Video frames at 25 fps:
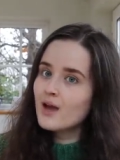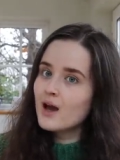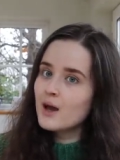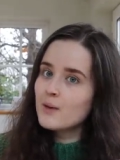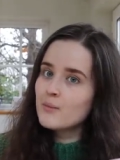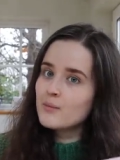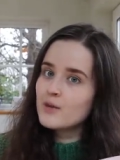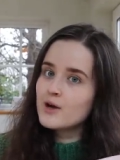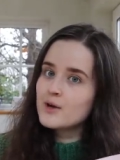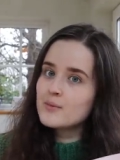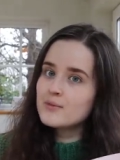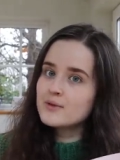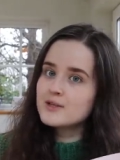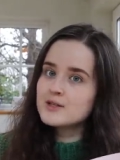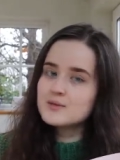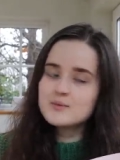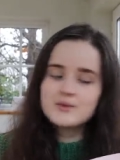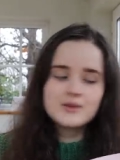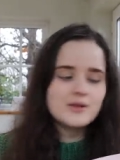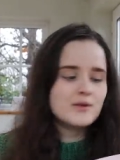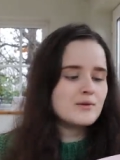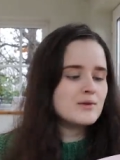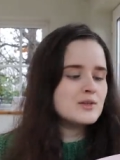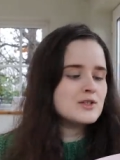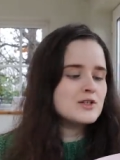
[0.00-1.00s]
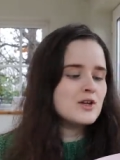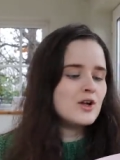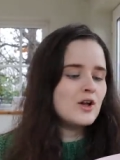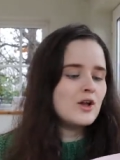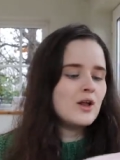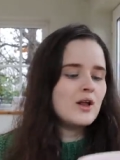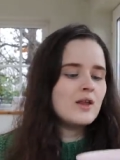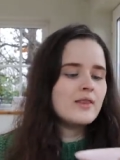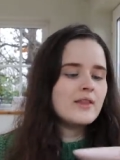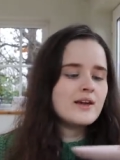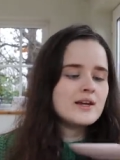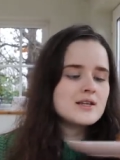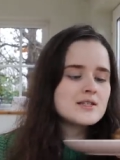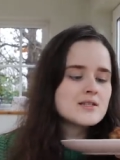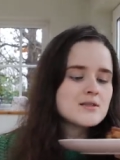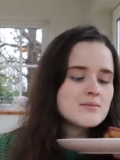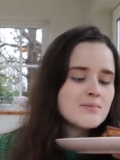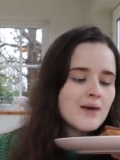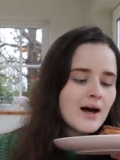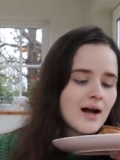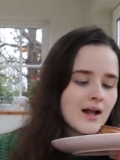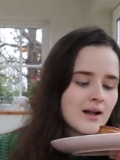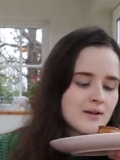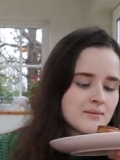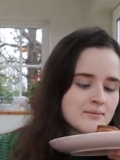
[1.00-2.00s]
I'm pretty pleased with the result. They
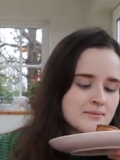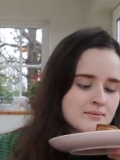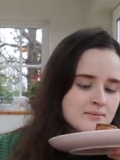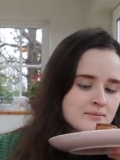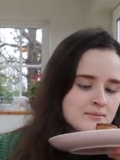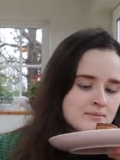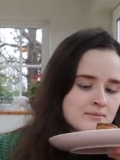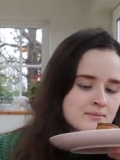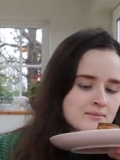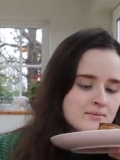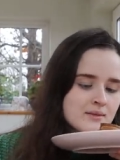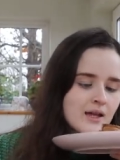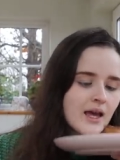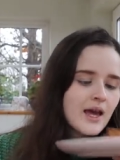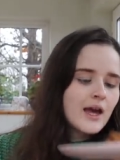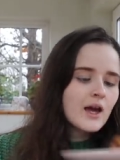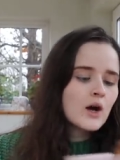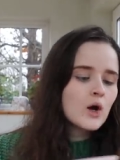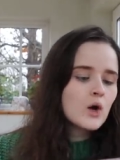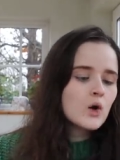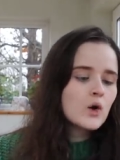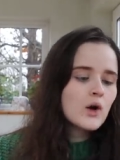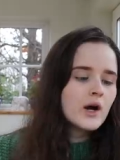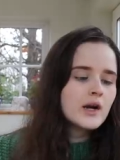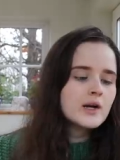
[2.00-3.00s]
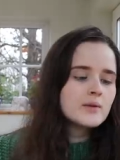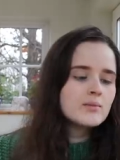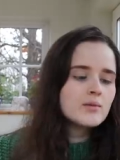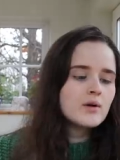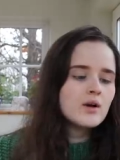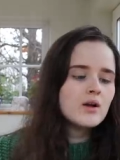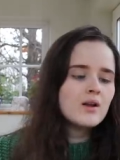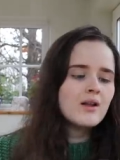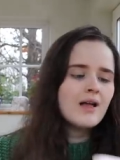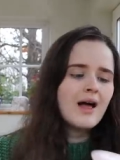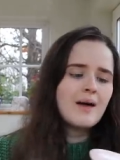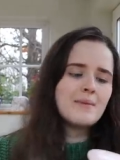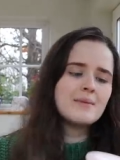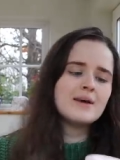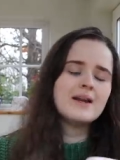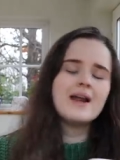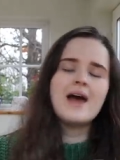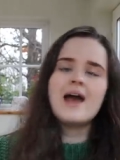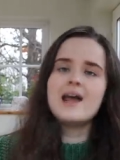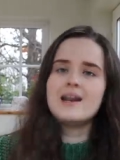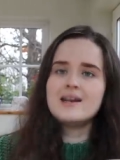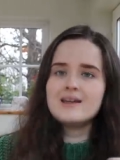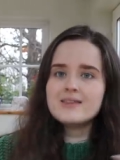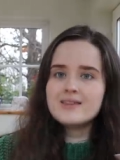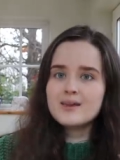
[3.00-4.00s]
smell incredible. I mean,
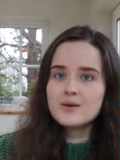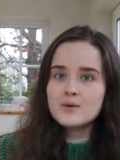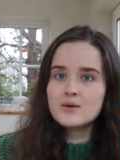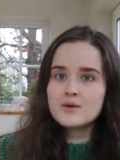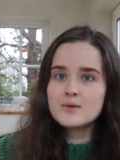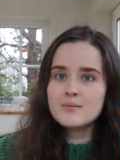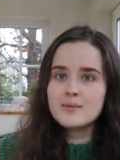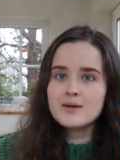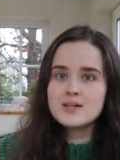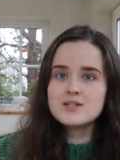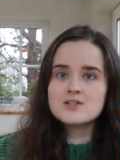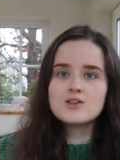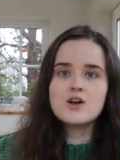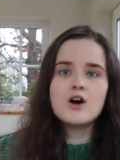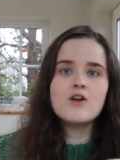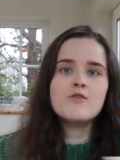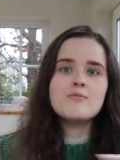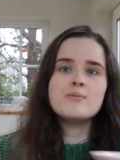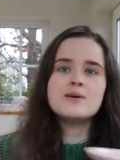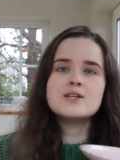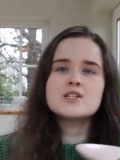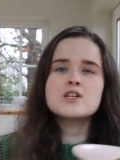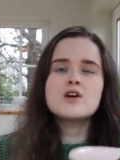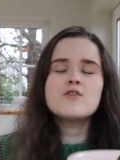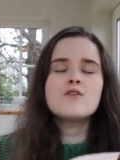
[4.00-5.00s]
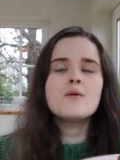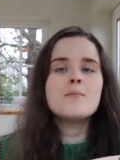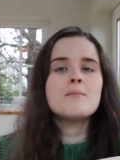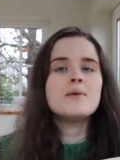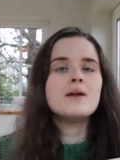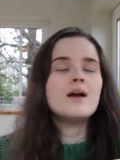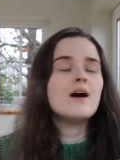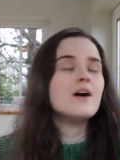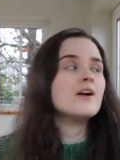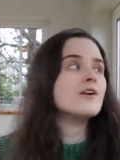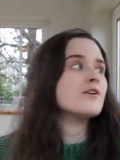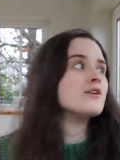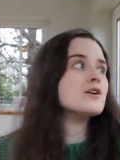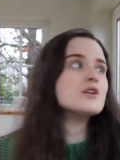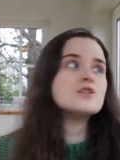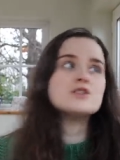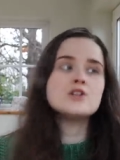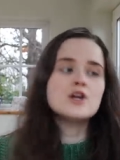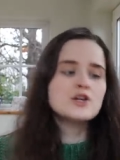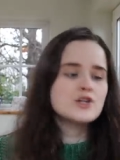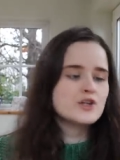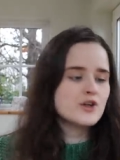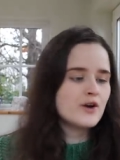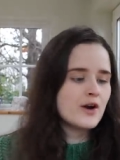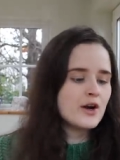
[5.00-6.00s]
anything with Biscoff and banana is
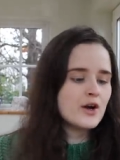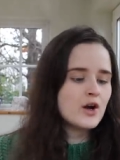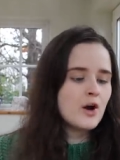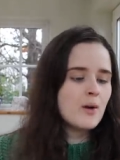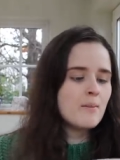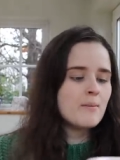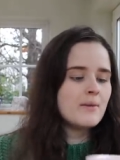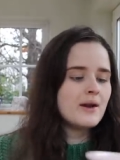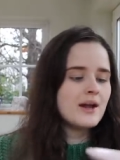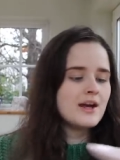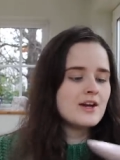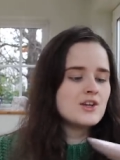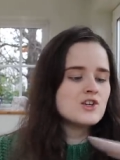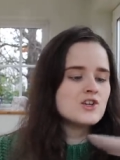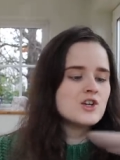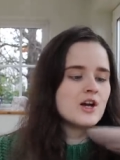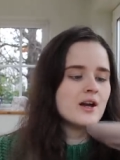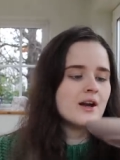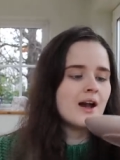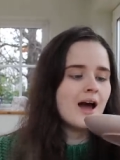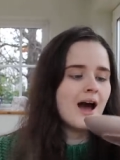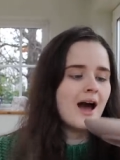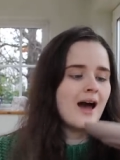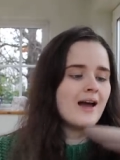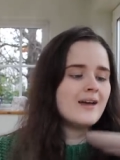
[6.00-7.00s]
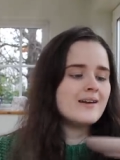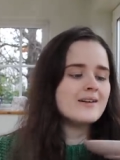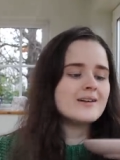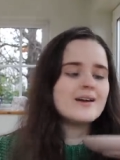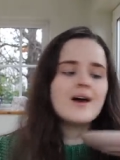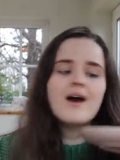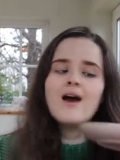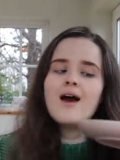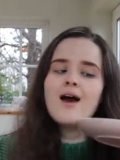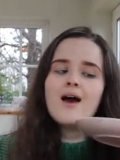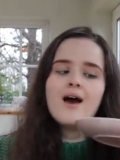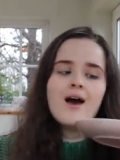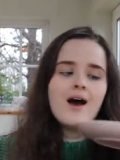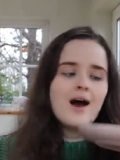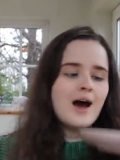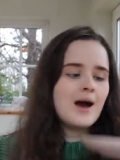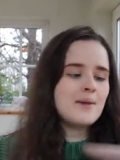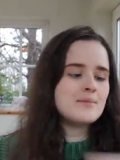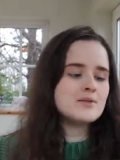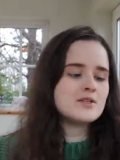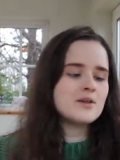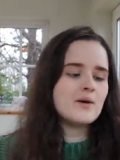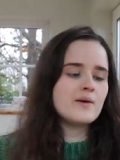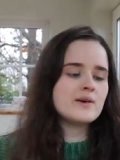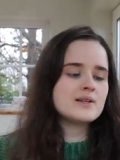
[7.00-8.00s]
such a great combination, and
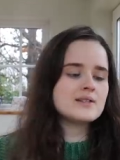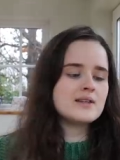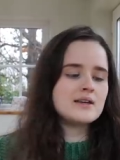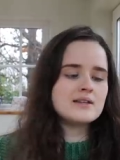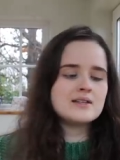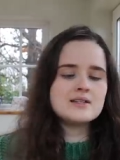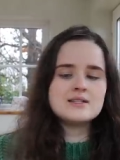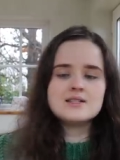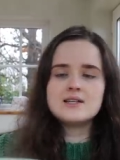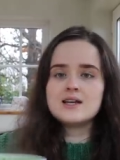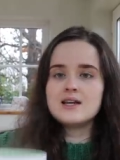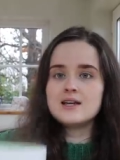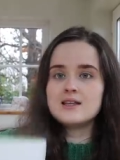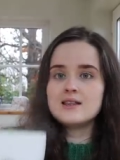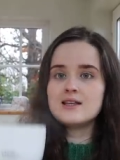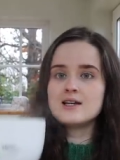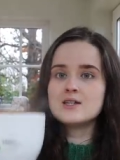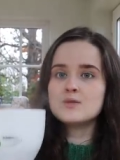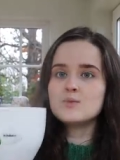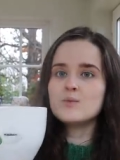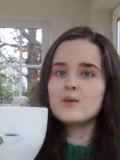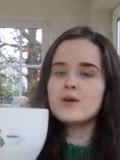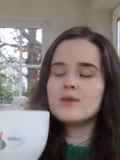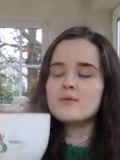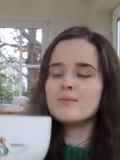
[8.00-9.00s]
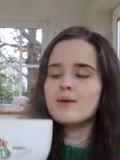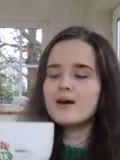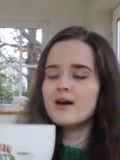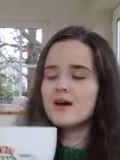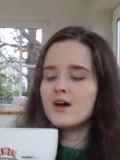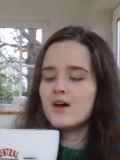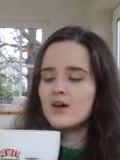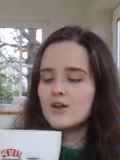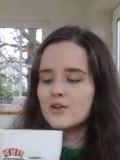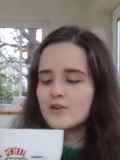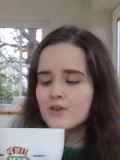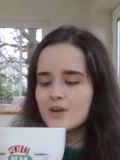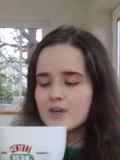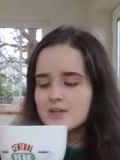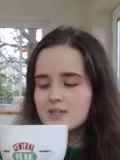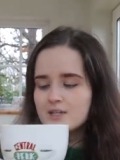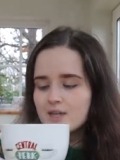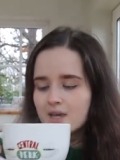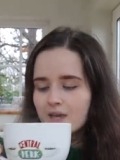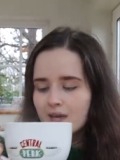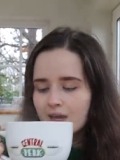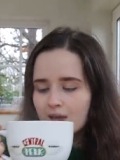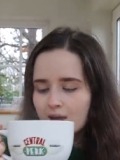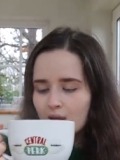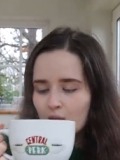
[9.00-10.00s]
I'm so excited to eat this with my Earl Grey
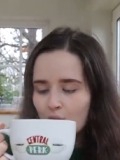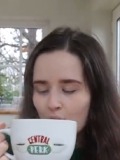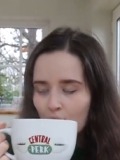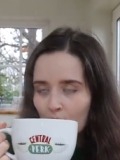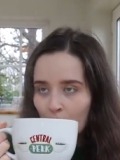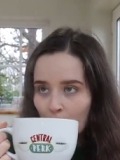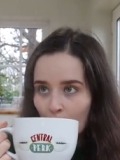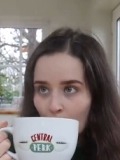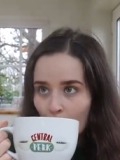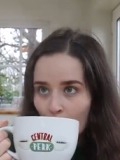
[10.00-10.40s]
tea.